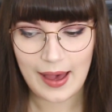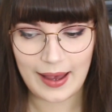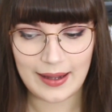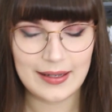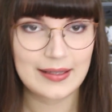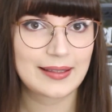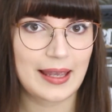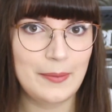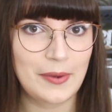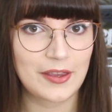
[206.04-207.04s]
and
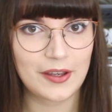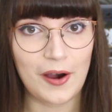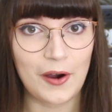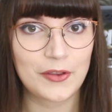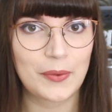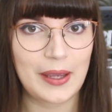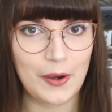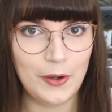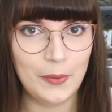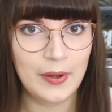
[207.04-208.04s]
escape in the car on the way
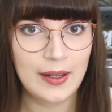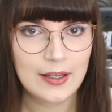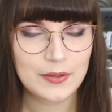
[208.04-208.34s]
home.